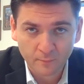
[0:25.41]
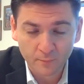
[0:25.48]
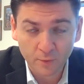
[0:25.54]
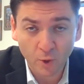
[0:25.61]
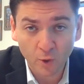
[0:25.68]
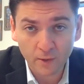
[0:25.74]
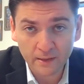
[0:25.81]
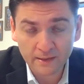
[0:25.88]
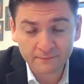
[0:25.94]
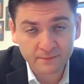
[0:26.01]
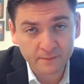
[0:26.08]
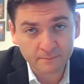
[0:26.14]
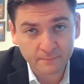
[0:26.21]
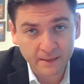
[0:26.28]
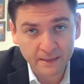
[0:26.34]
We all live
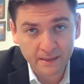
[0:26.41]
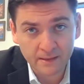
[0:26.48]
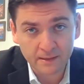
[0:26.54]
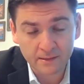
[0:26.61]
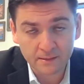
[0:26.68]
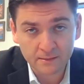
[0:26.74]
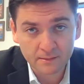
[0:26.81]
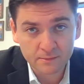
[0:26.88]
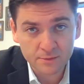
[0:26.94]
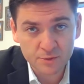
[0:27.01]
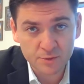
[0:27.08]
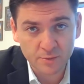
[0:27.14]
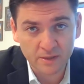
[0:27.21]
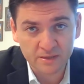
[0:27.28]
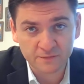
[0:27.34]
in many
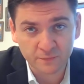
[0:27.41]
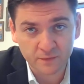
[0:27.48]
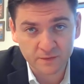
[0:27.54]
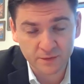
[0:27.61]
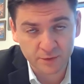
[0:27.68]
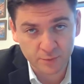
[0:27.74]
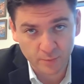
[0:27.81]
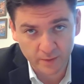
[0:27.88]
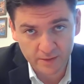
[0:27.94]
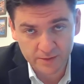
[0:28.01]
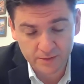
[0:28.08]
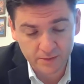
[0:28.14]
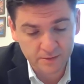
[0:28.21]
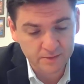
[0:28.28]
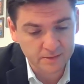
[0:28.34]
stressful
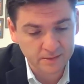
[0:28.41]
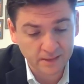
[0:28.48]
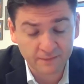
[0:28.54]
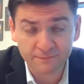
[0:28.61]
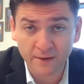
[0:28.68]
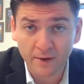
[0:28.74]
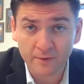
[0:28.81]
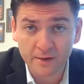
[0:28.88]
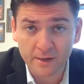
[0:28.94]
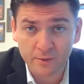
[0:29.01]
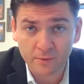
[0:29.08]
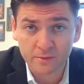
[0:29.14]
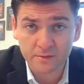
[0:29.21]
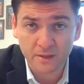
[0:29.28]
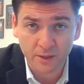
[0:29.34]
situations, and they vary
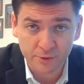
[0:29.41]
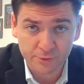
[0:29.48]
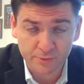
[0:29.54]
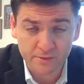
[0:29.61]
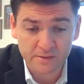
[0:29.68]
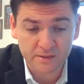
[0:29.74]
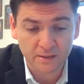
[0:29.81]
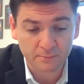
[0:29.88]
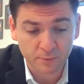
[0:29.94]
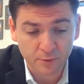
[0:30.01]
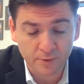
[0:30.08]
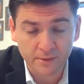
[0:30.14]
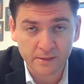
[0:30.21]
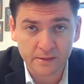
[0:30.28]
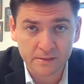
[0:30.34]
across countries,
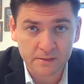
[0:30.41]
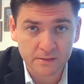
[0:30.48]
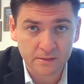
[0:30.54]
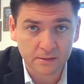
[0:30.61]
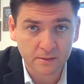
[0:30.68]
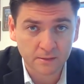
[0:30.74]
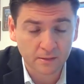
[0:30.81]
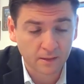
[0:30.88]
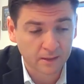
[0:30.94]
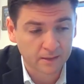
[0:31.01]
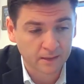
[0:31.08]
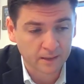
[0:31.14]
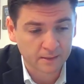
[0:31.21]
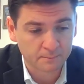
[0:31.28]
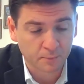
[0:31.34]
communities,
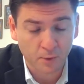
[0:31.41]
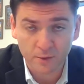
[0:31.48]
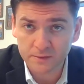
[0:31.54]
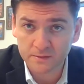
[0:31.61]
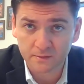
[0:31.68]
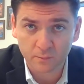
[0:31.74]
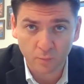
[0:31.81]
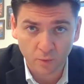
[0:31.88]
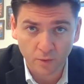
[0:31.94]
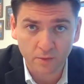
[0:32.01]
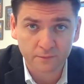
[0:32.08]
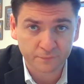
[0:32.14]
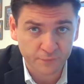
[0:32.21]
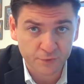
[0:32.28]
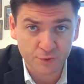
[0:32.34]
and in parts of the
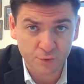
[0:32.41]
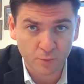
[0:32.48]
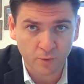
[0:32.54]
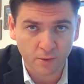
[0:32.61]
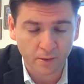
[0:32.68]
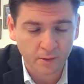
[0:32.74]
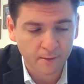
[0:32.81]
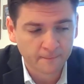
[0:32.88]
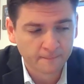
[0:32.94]
world for sure.